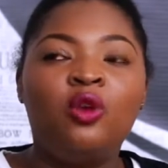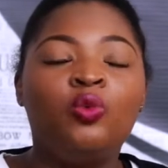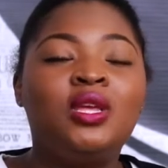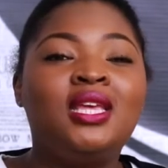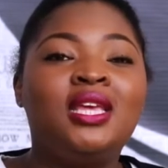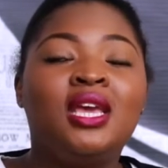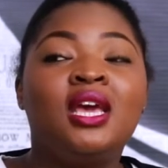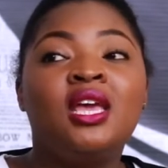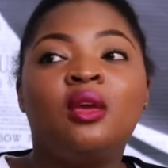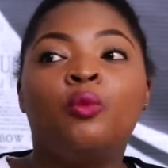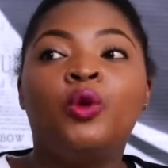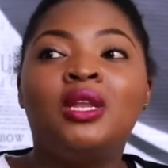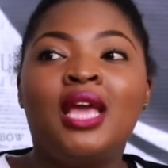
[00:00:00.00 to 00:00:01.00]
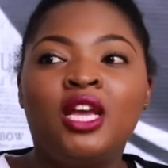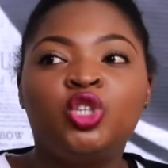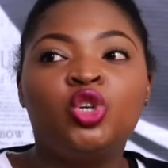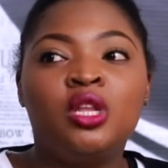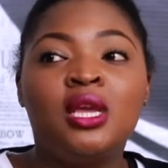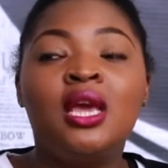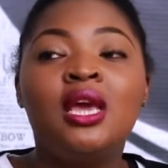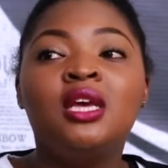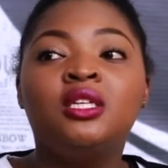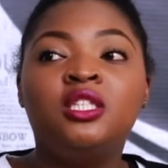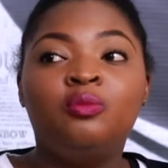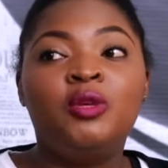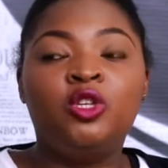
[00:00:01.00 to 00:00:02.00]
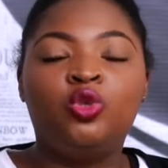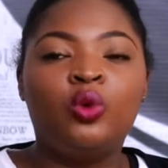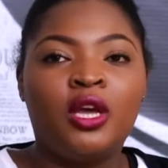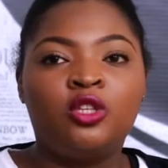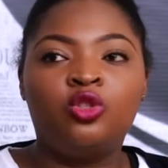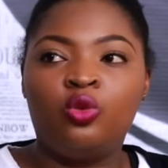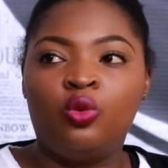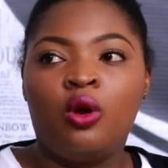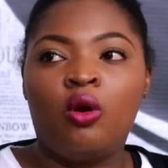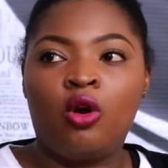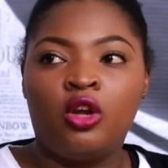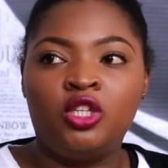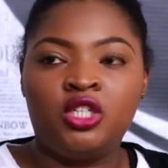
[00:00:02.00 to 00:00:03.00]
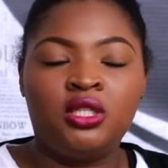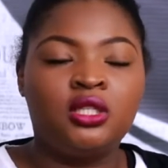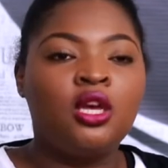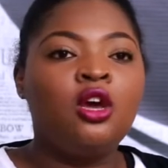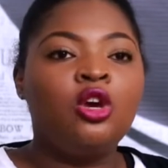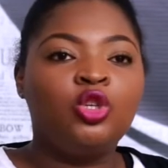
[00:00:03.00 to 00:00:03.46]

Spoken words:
and we hear Him when He actually speaks to us through our conscience.